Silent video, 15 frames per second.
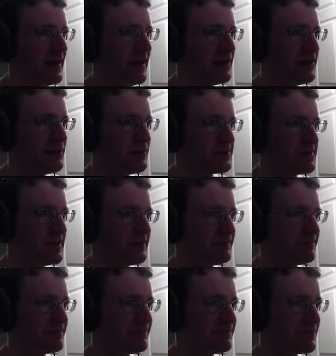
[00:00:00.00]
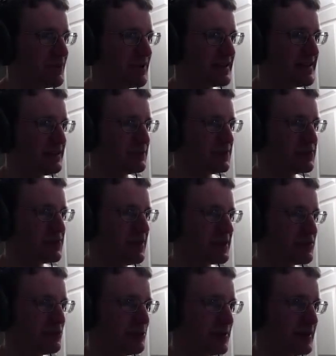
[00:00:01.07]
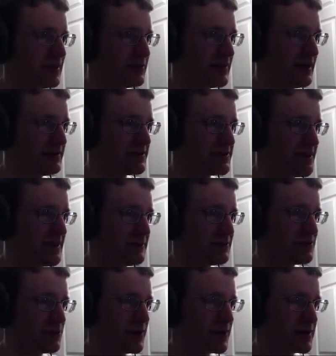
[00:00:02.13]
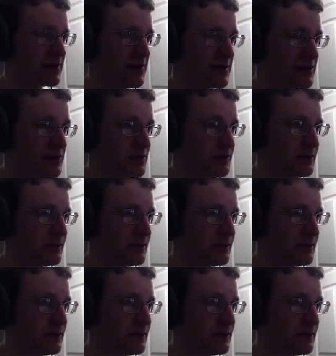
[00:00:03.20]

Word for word: Hey, dude, what's up? Well, I can't really talk to him, and I don't have it set up to where I can talk to him.